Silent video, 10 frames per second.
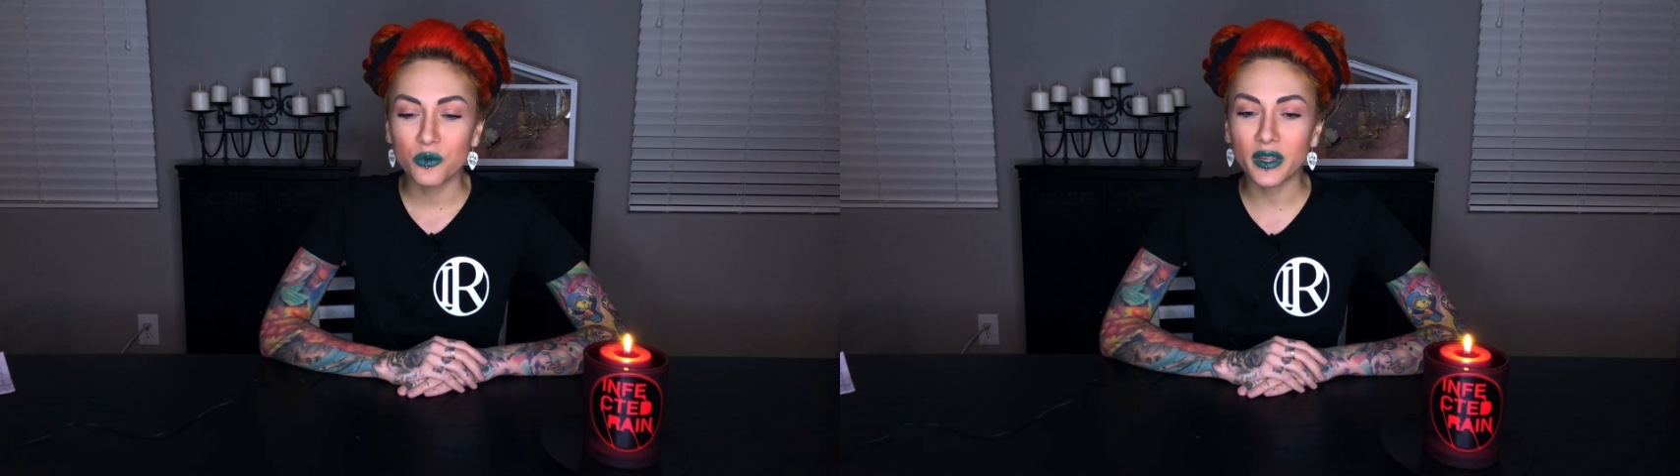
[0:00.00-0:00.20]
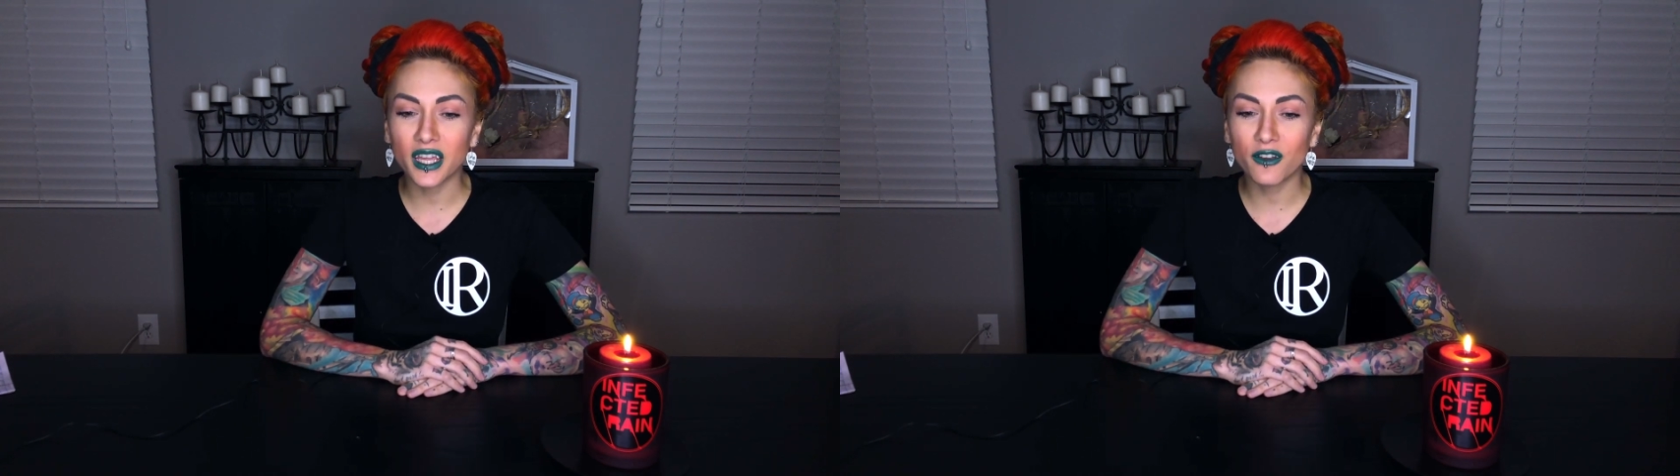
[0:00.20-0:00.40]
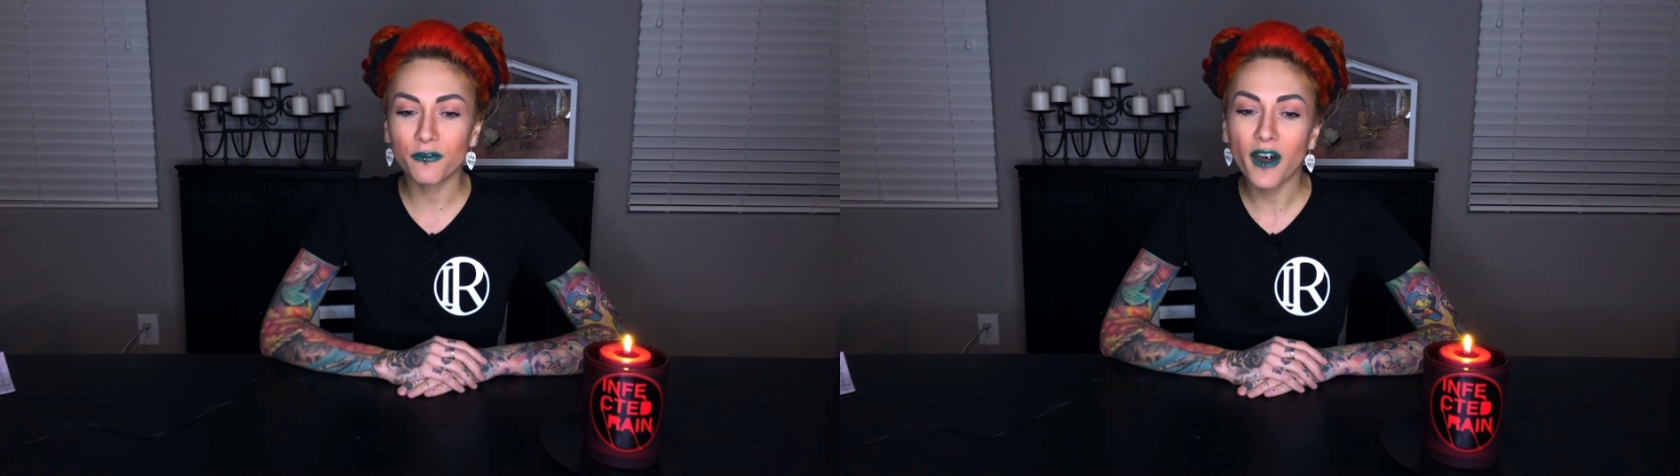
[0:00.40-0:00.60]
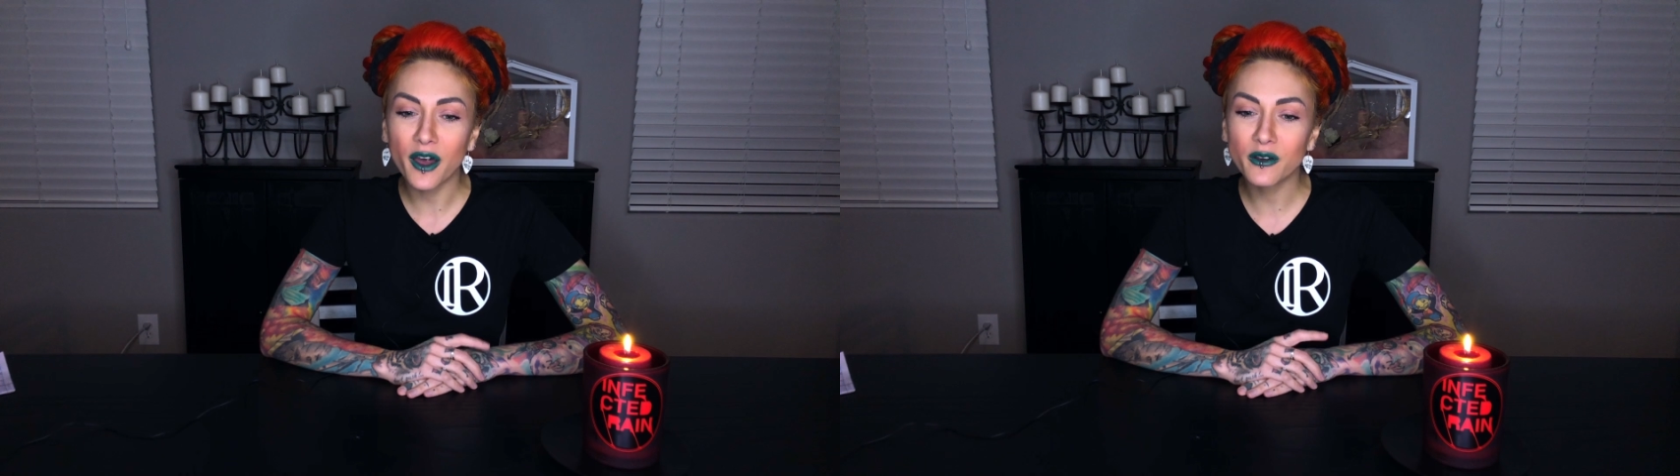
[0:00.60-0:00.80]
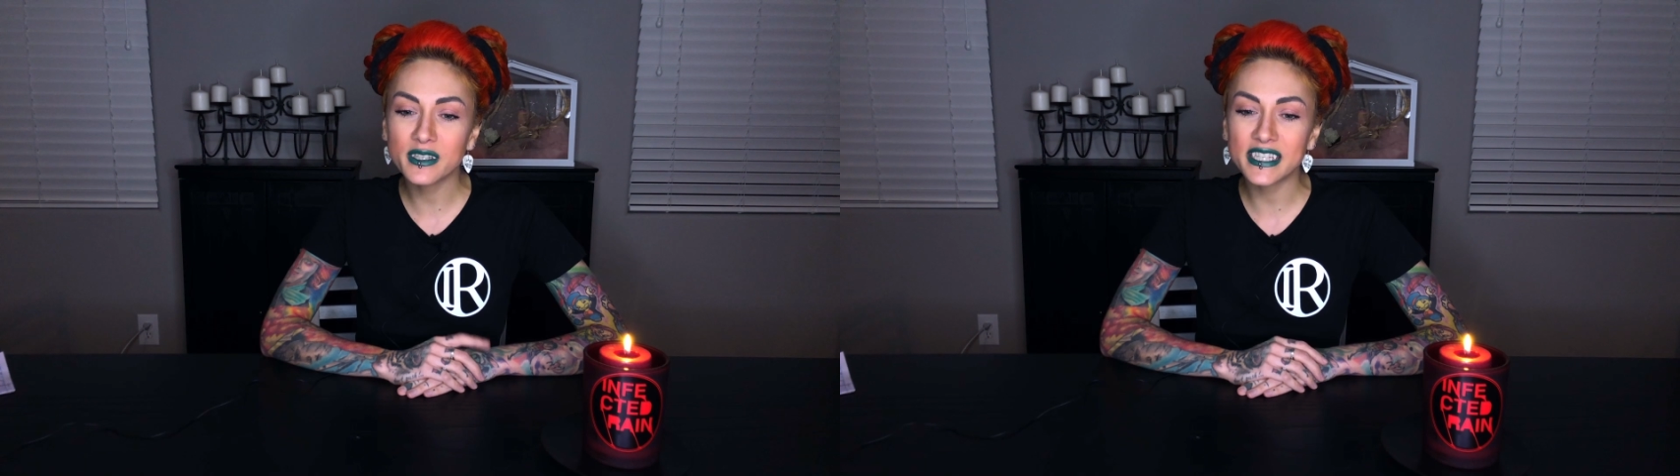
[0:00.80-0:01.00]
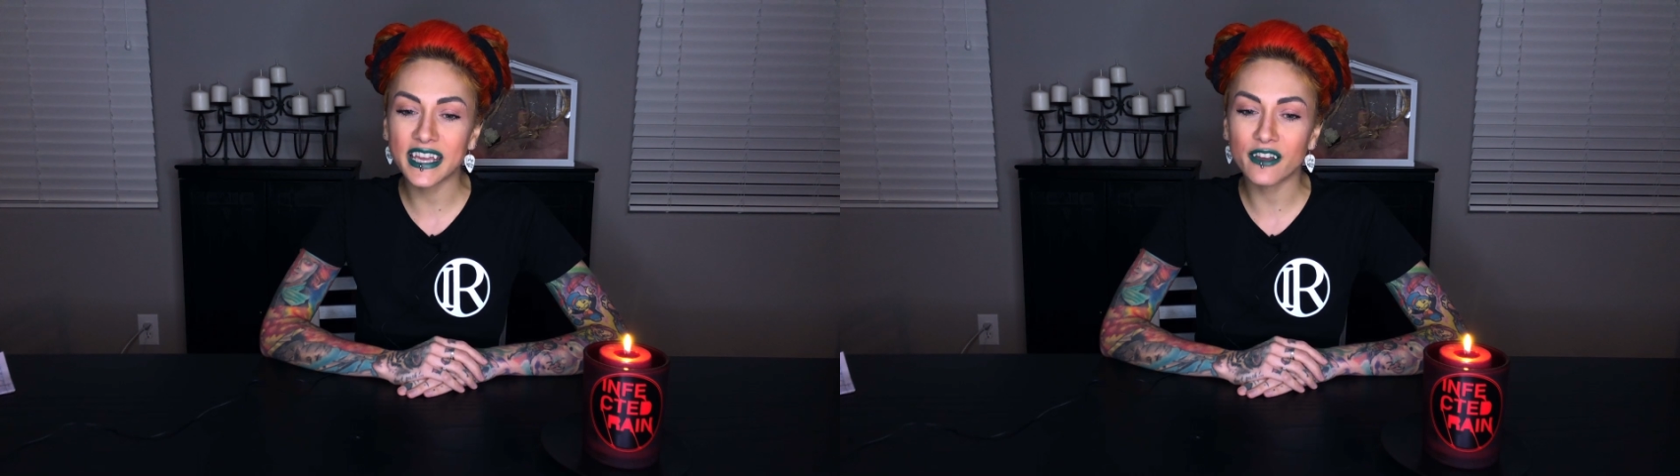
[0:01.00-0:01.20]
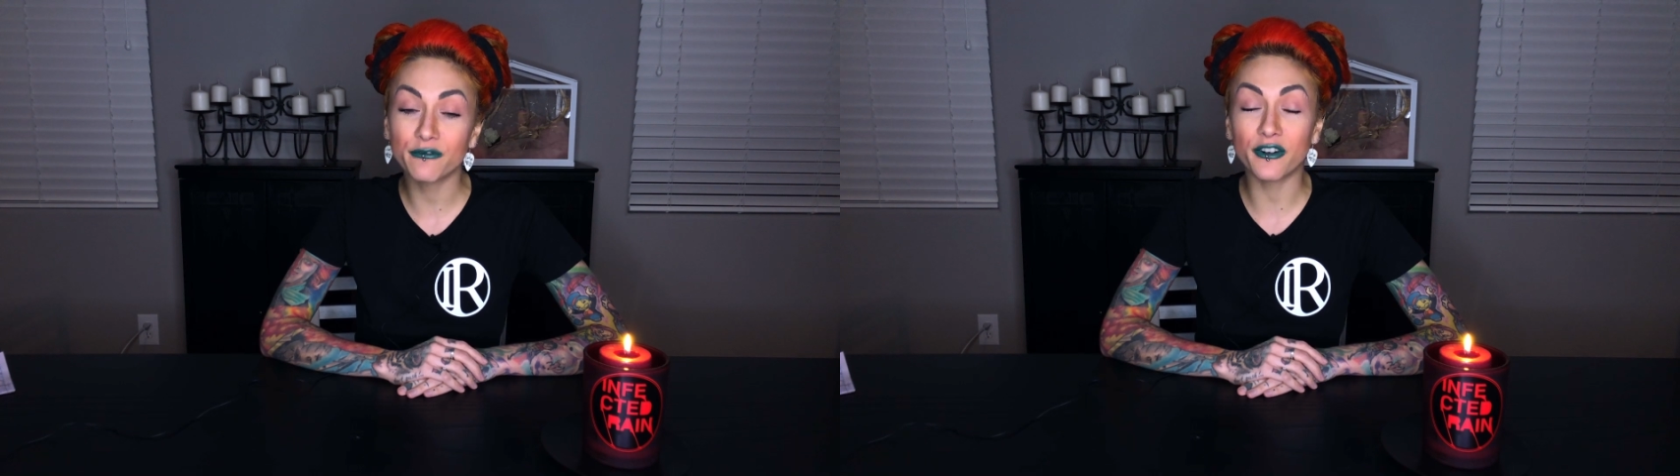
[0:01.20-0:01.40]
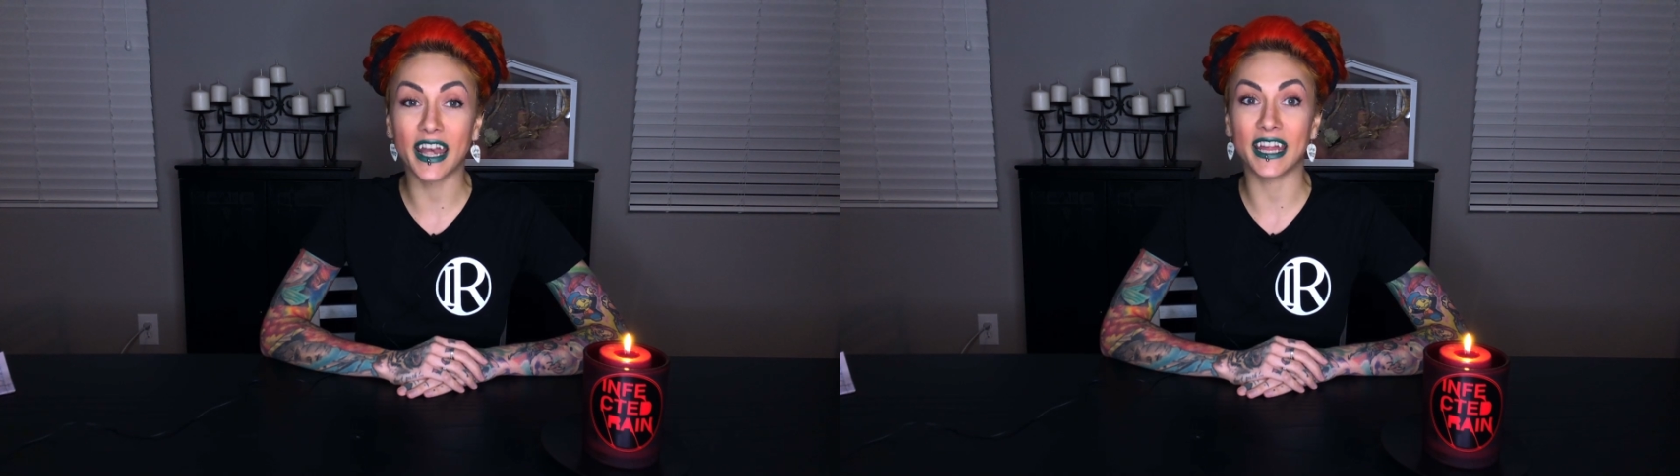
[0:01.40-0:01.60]
We found a
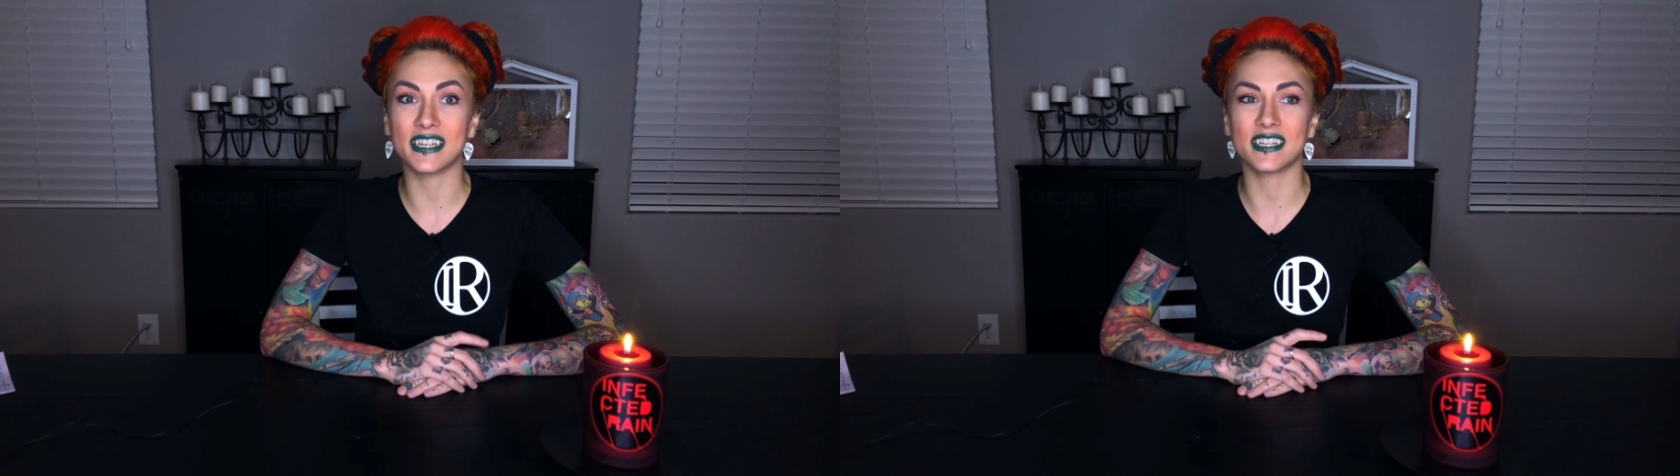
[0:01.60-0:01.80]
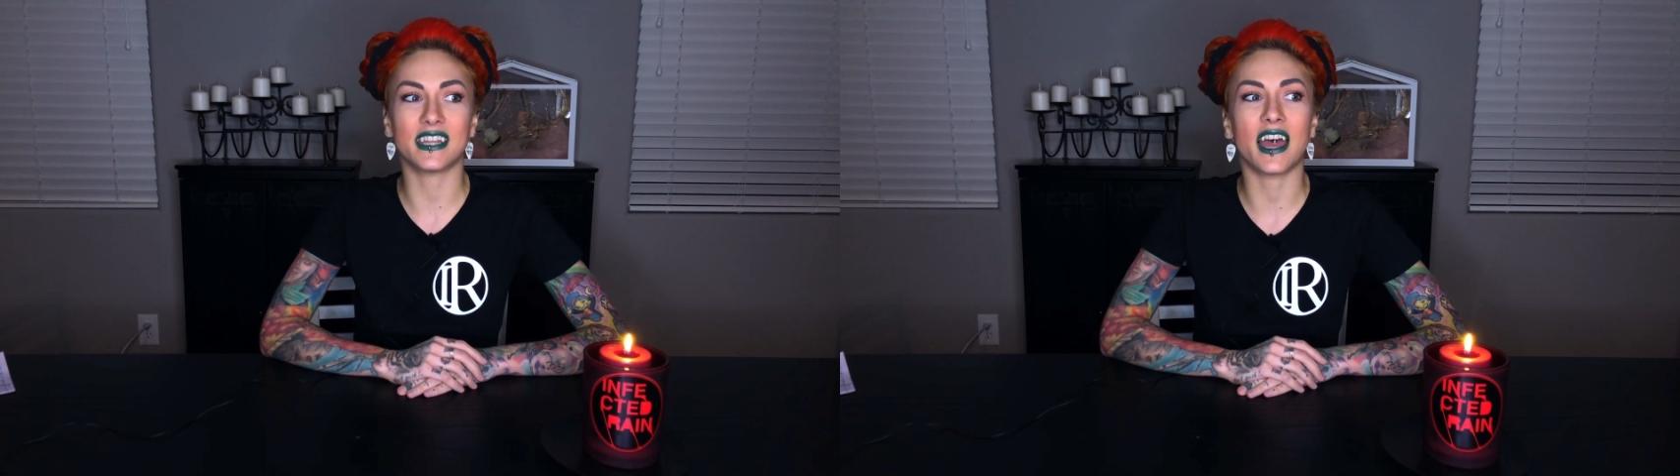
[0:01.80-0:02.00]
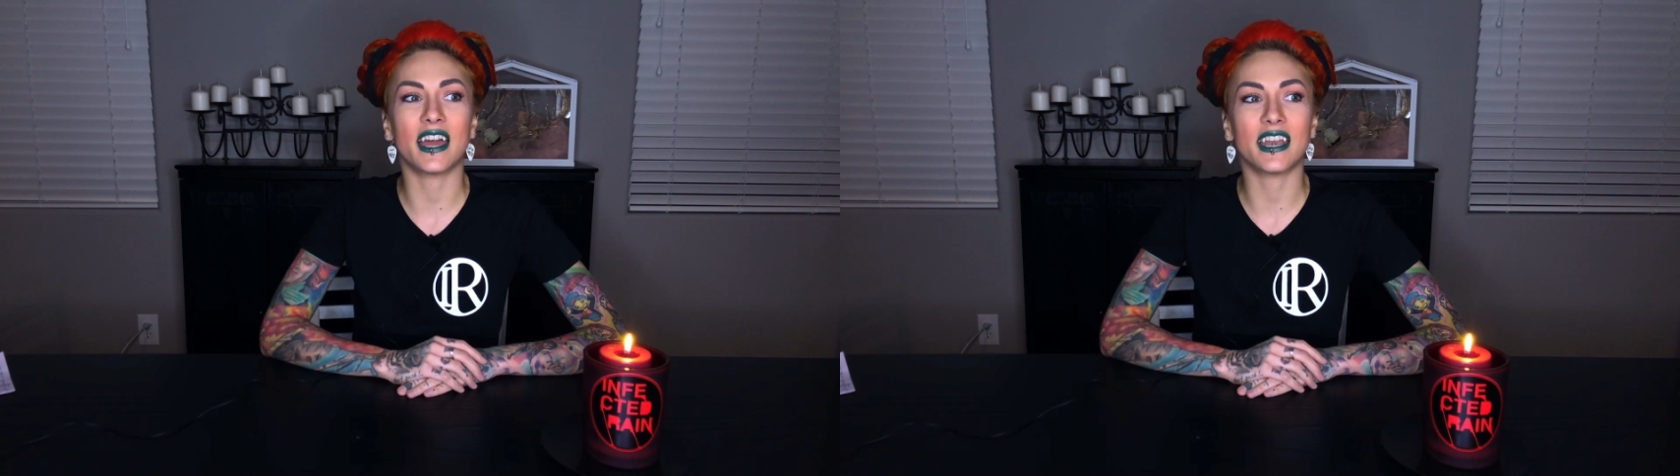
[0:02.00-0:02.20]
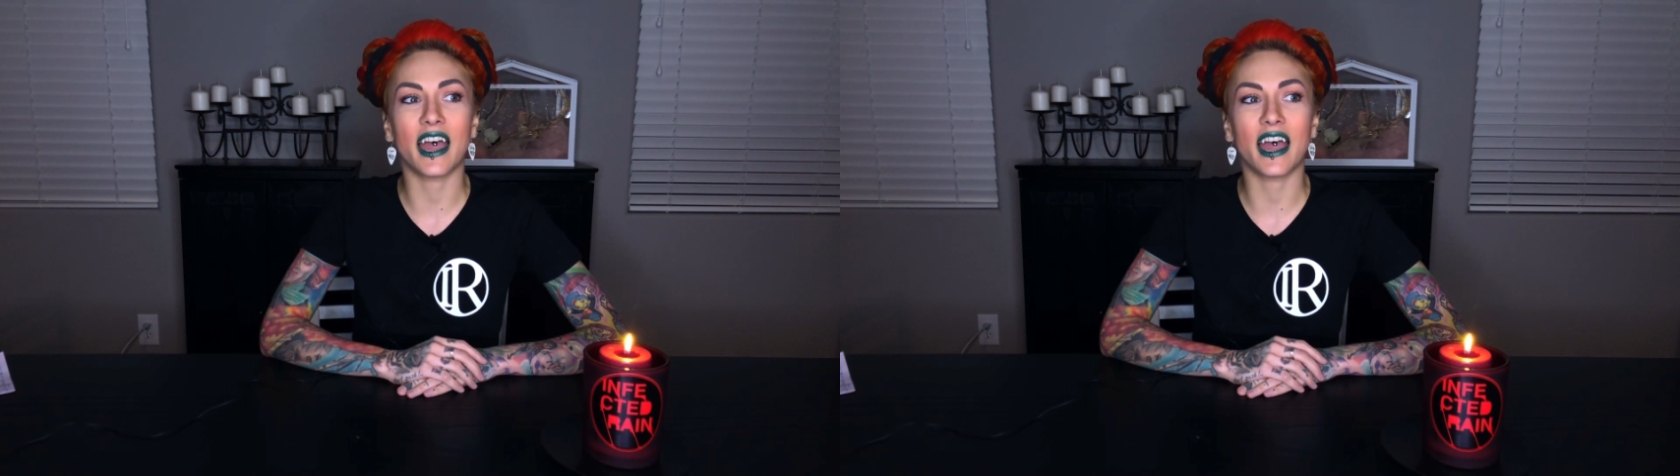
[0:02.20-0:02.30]
friend that